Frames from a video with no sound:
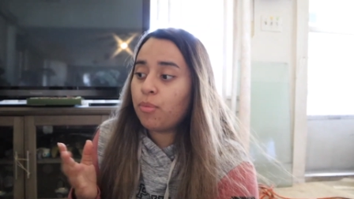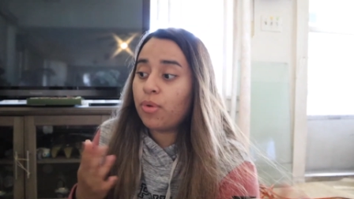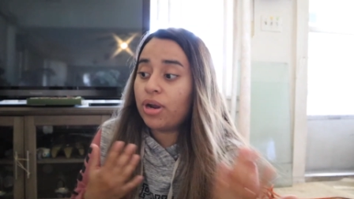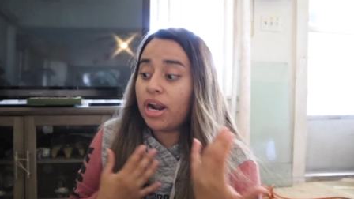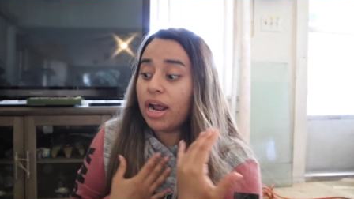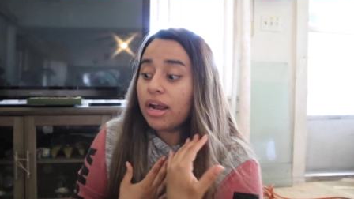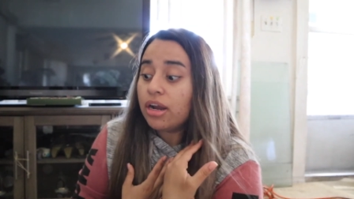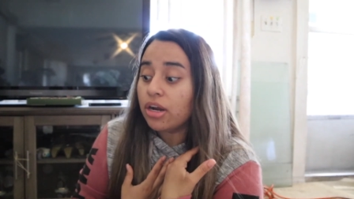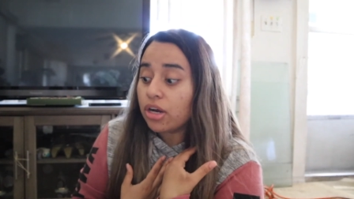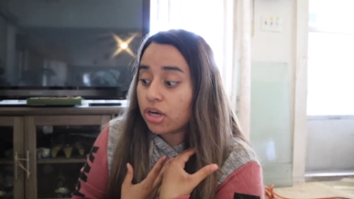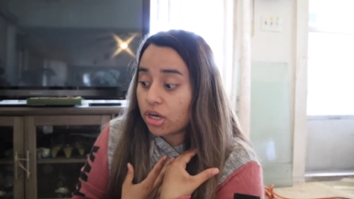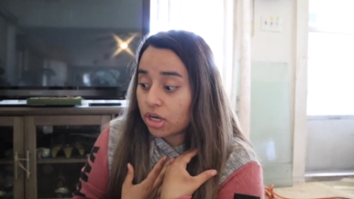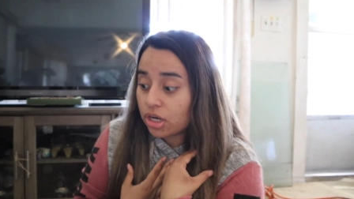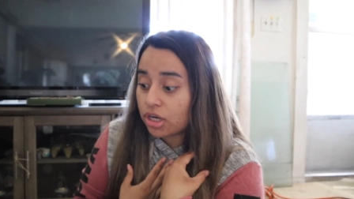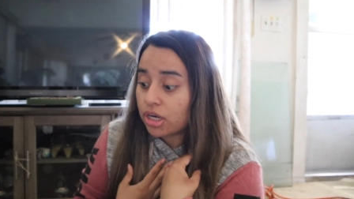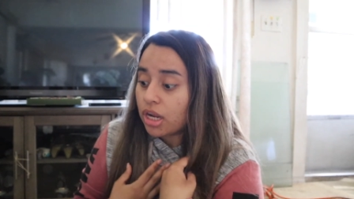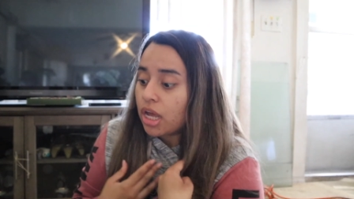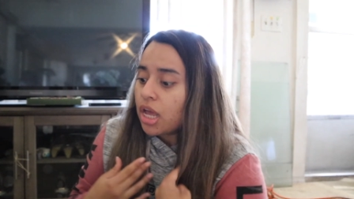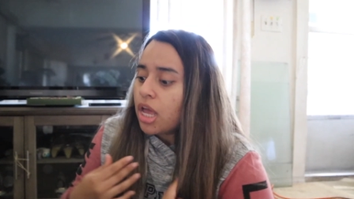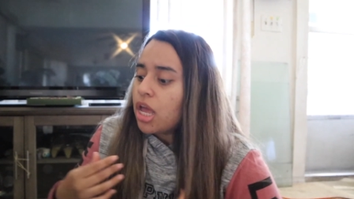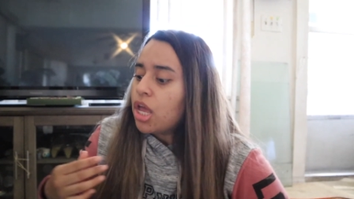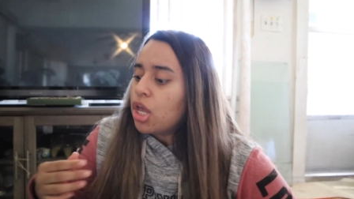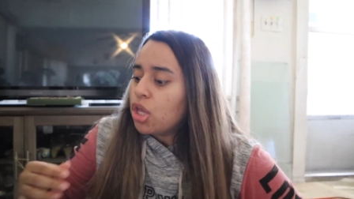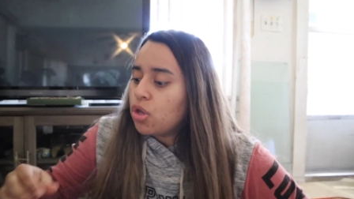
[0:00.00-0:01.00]
what I heard,
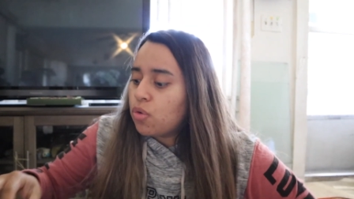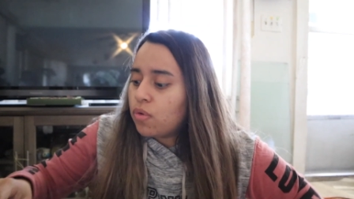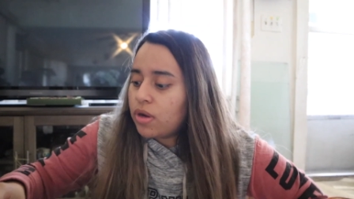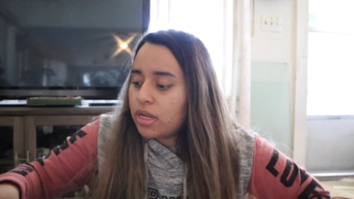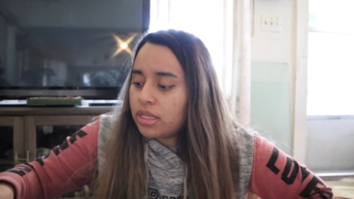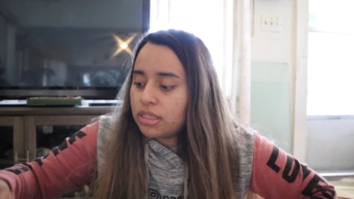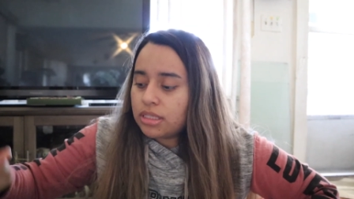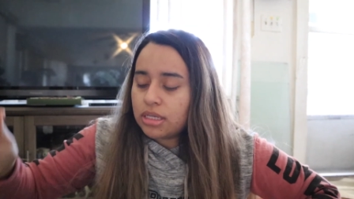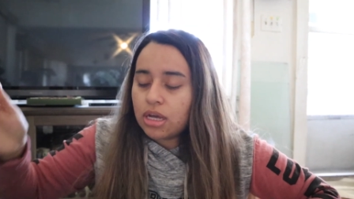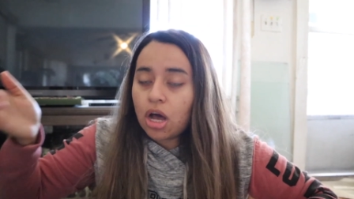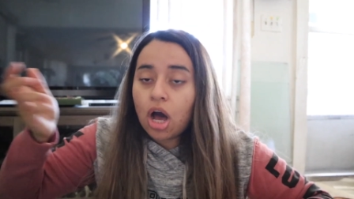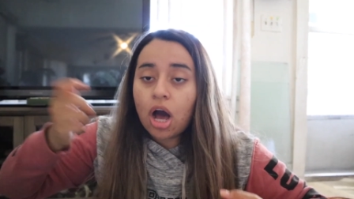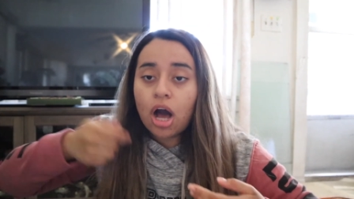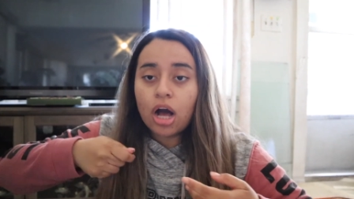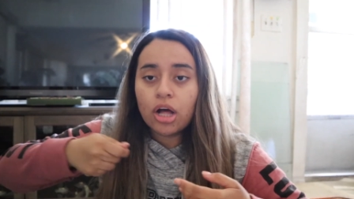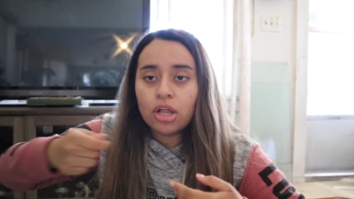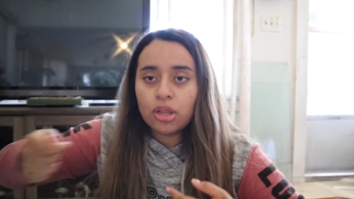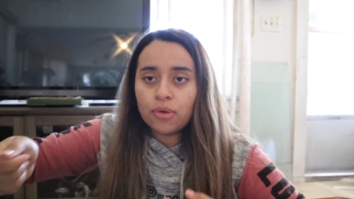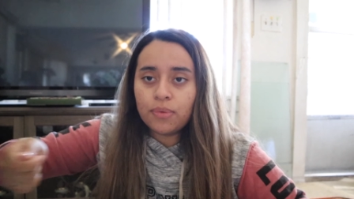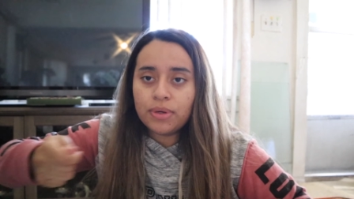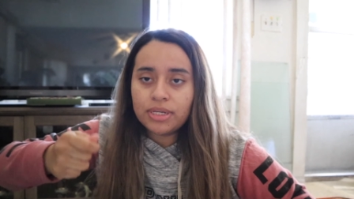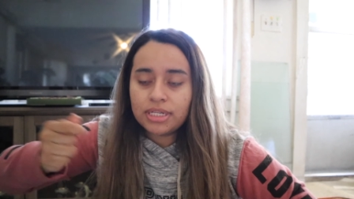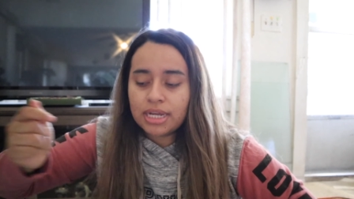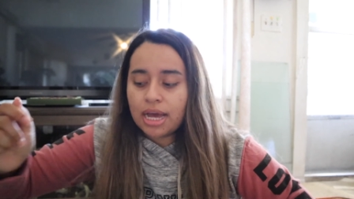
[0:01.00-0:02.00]
you need to hot
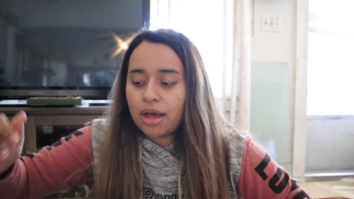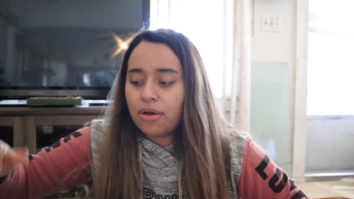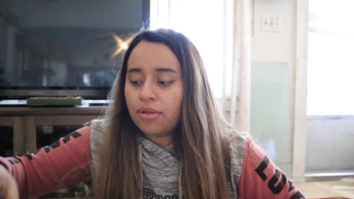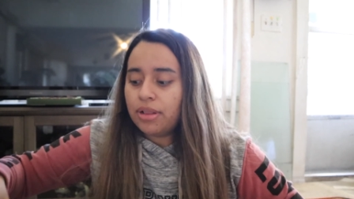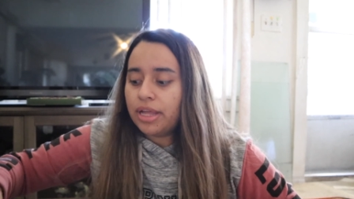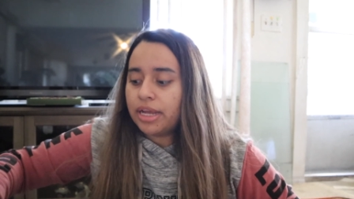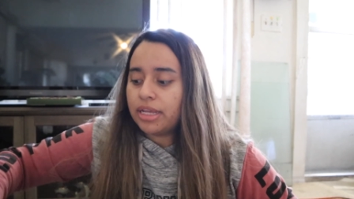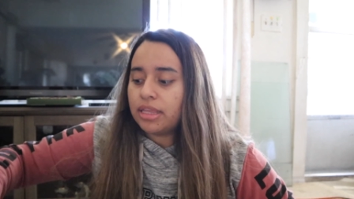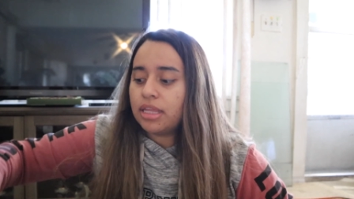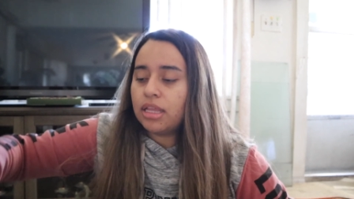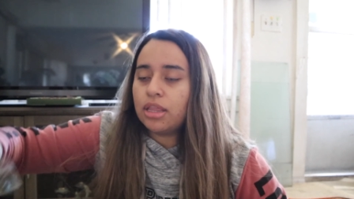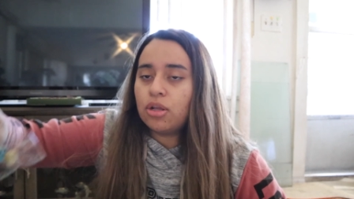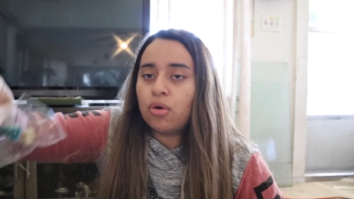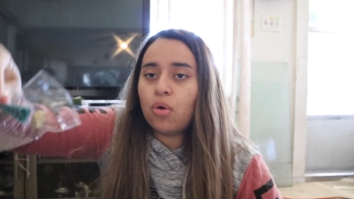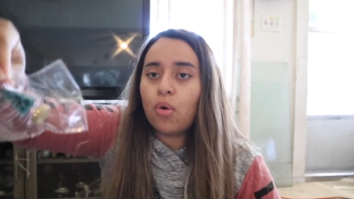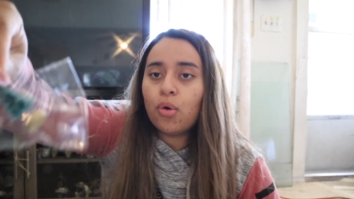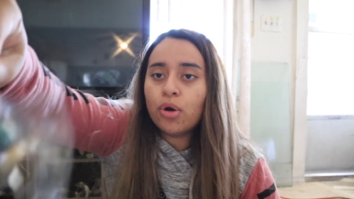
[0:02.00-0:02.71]
glue it down like the little